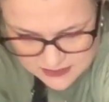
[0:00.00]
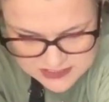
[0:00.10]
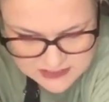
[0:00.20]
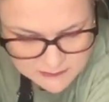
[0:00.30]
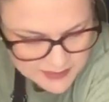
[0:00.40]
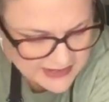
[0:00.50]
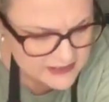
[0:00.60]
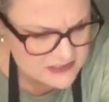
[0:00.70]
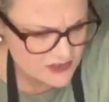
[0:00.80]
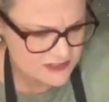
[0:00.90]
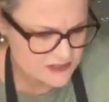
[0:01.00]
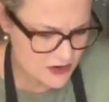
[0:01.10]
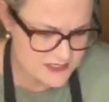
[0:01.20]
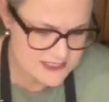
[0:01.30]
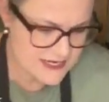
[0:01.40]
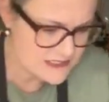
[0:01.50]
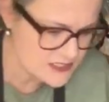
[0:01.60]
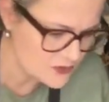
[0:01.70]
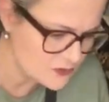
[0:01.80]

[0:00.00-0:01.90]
into the paint, because I tend